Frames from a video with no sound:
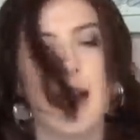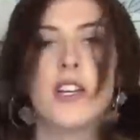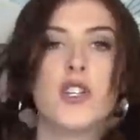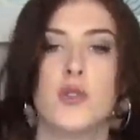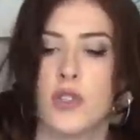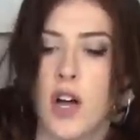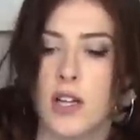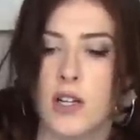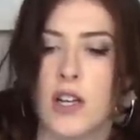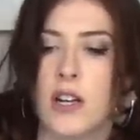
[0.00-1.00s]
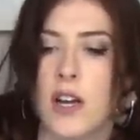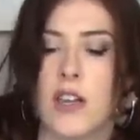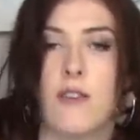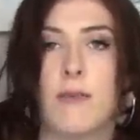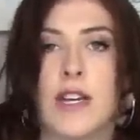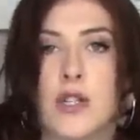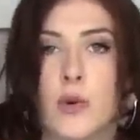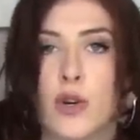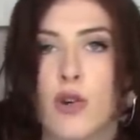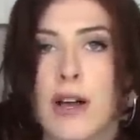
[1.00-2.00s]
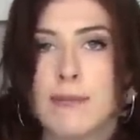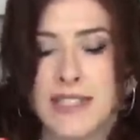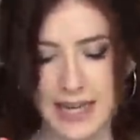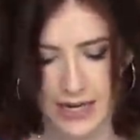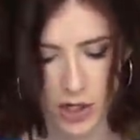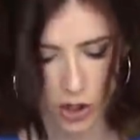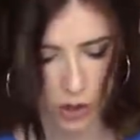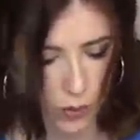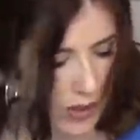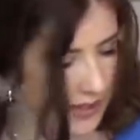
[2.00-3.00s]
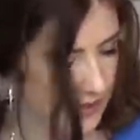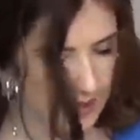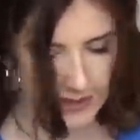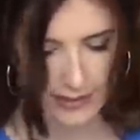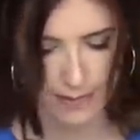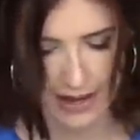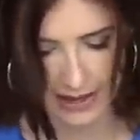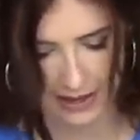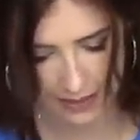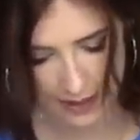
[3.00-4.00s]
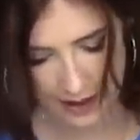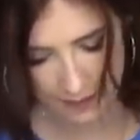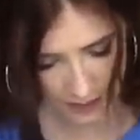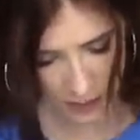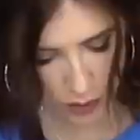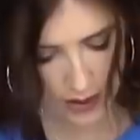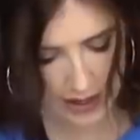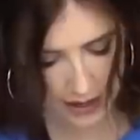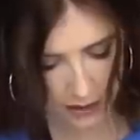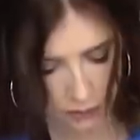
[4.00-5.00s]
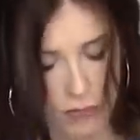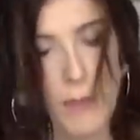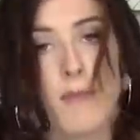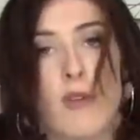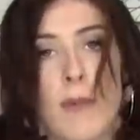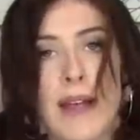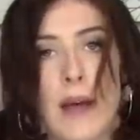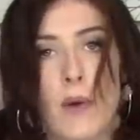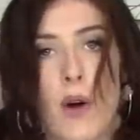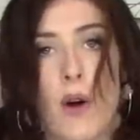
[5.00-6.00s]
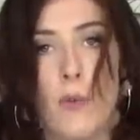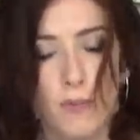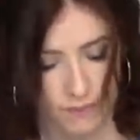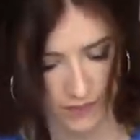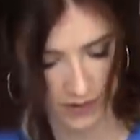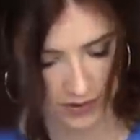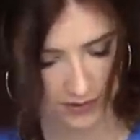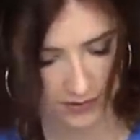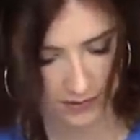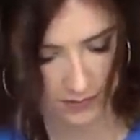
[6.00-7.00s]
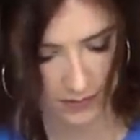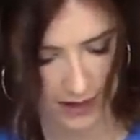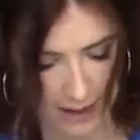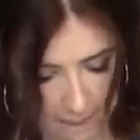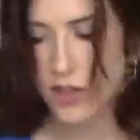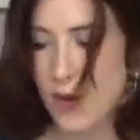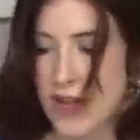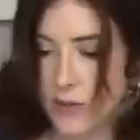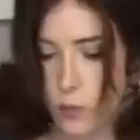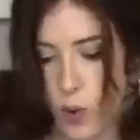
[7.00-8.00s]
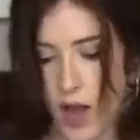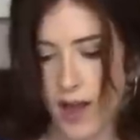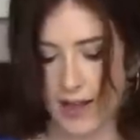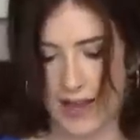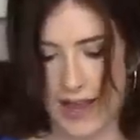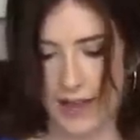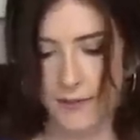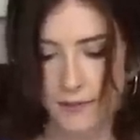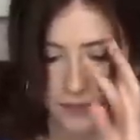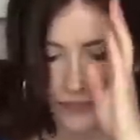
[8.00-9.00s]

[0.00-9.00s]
as you start looking like you've been to a crime scene, you're going to want to stick some ink in there. Not ink, rub rubbing alcohol. Just, yeah. So it's working,